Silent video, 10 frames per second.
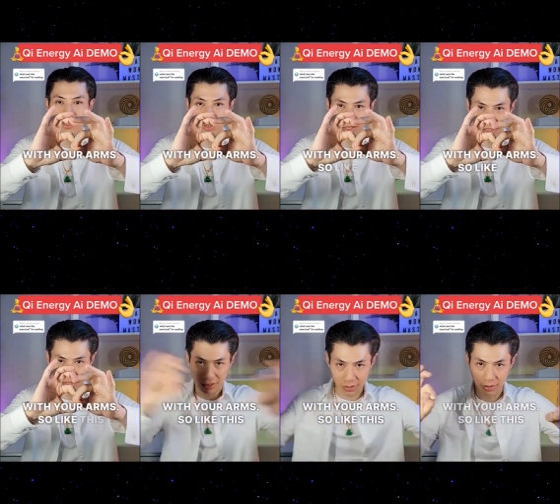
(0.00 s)
so like
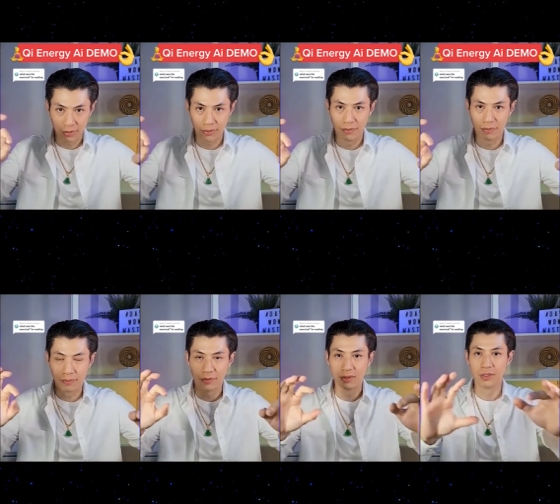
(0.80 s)
this.
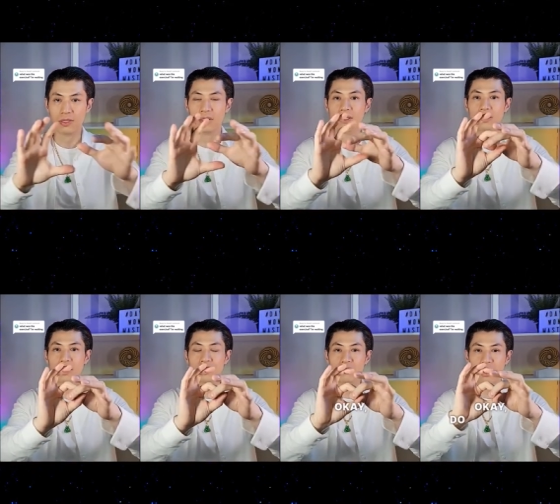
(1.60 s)

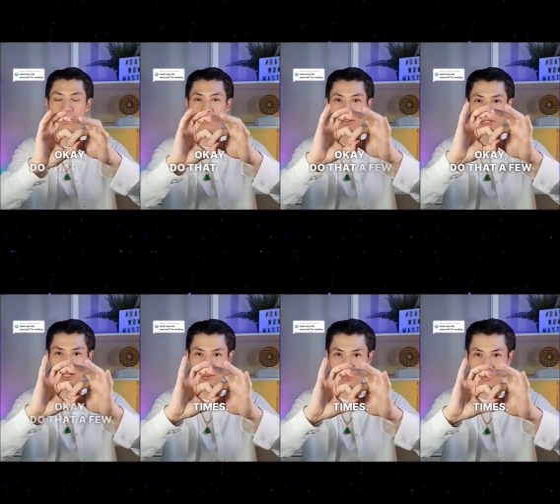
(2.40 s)
Okay, do that a few
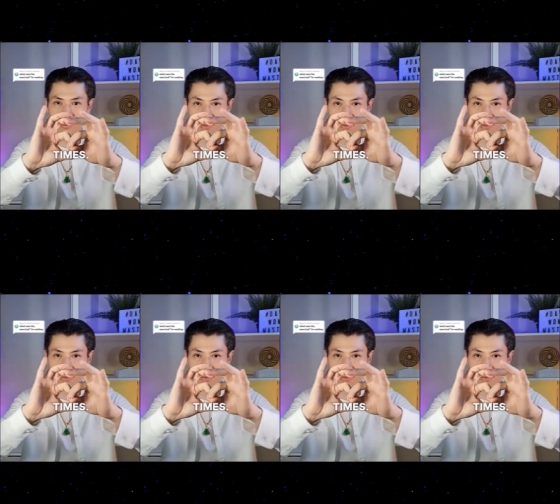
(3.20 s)
times.